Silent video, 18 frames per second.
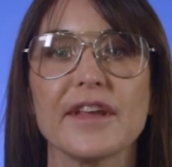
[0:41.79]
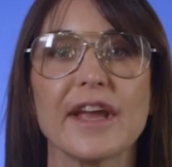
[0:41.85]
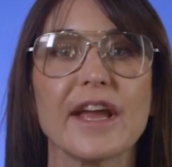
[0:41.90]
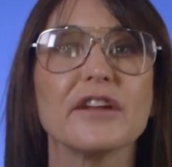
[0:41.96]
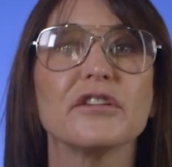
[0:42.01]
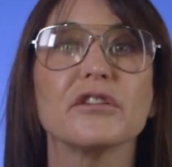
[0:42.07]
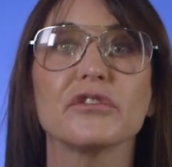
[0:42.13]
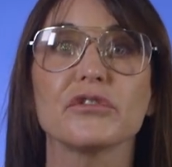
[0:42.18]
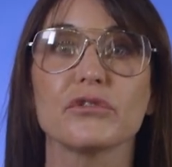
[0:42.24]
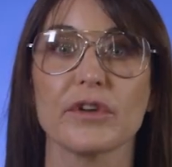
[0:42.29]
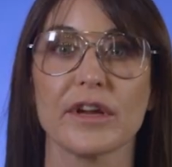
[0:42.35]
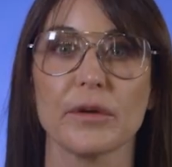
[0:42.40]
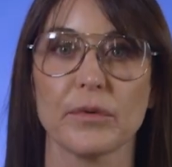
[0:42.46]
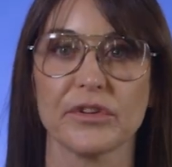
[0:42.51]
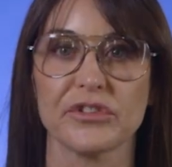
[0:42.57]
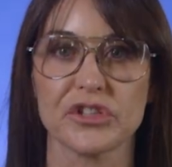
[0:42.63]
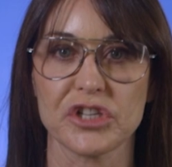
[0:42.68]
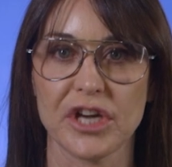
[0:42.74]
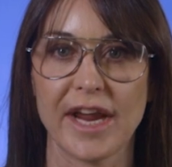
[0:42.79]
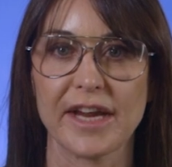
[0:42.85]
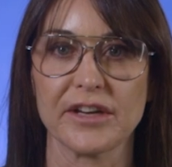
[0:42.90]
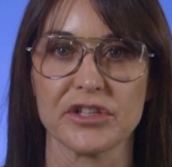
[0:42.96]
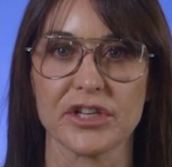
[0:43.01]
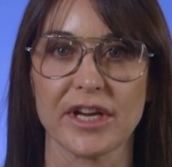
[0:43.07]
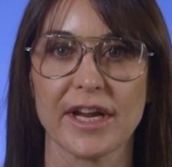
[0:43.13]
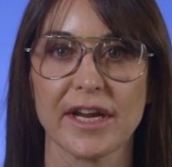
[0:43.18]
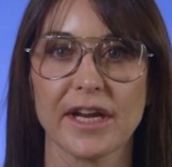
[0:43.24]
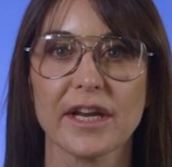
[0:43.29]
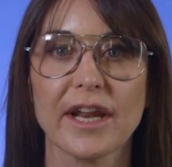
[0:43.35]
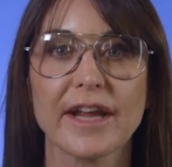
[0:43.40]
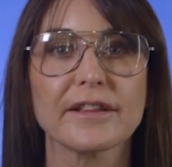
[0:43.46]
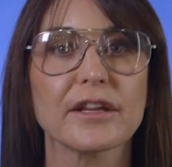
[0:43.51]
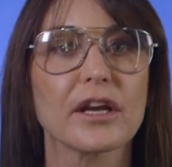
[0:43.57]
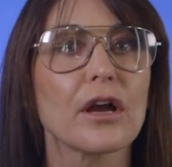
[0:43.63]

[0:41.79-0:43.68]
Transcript: the industry was changing. Like,